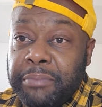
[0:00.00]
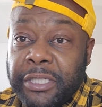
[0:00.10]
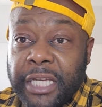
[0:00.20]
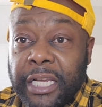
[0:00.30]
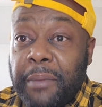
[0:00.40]

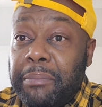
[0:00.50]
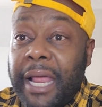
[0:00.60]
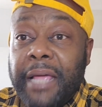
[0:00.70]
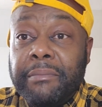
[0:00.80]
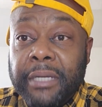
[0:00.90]
Particular
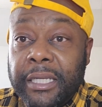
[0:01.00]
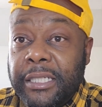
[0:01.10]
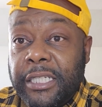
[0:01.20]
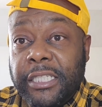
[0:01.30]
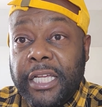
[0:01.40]
black men,
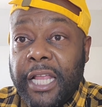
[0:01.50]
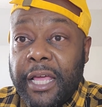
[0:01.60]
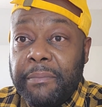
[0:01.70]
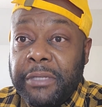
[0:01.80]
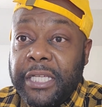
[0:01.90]
let's just say that.